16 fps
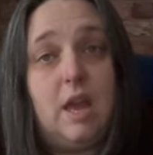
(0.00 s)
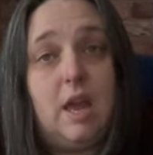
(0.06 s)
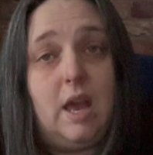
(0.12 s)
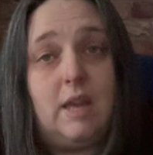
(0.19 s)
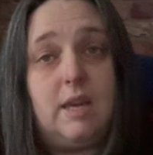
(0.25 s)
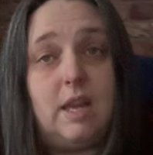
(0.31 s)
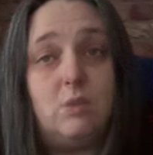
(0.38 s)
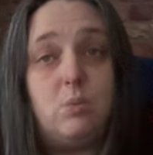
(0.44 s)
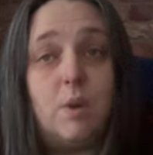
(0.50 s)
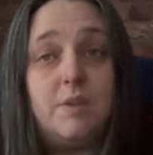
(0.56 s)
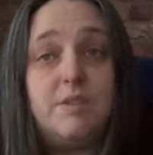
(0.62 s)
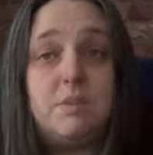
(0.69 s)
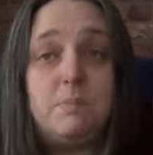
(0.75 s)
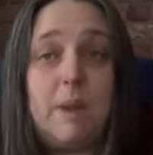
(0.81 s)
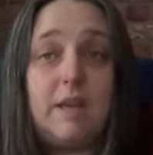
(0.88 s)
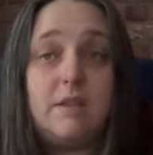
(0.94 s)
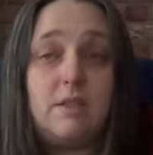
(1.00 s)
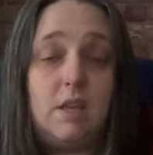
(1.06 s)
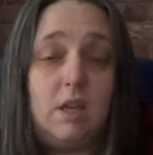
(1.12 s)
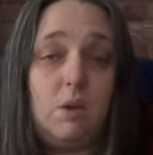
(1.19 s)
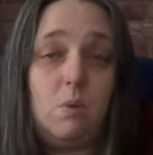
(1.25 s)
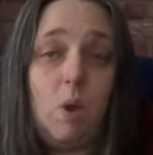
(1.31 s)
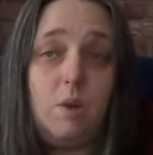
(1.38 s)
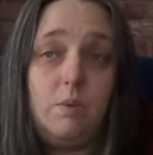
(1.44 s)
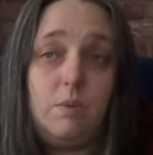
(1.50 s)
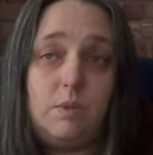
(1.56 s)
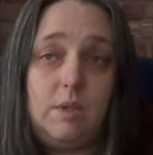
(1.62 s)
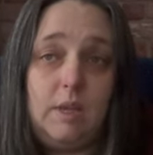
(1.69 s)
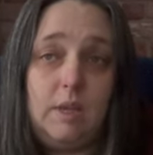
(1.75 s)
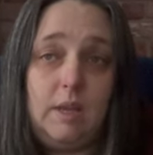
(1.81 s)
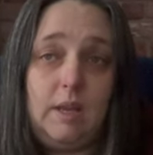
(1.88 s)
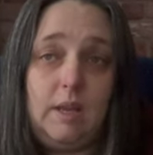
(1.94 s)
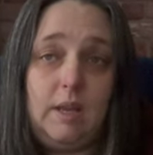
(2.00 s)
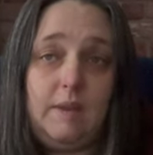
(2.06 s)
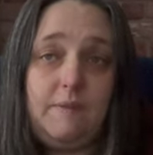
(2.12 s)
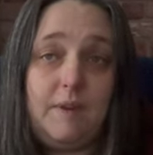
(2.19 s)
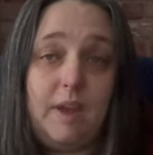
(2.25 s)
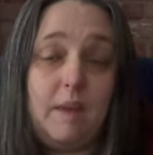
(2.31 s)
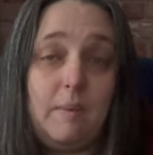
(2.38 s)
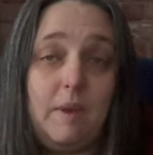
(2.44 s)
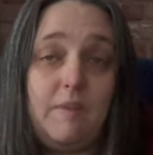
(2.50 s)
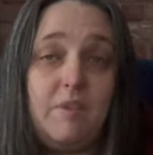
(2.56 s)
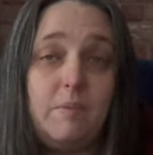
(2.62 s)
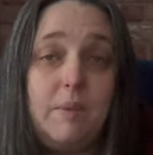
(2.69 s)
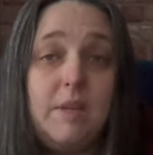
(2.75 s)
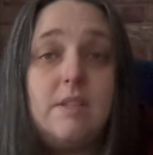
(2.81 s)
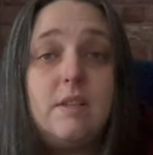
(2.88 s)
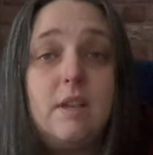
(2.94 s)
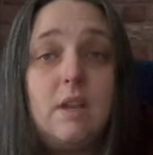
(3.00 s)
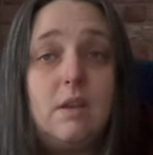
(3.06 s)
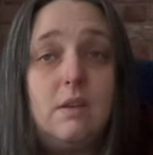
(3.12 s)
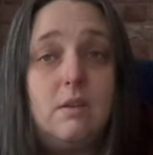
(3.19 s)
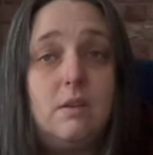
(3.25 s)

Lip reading: and had once begged her, quote, "If I am ever missing,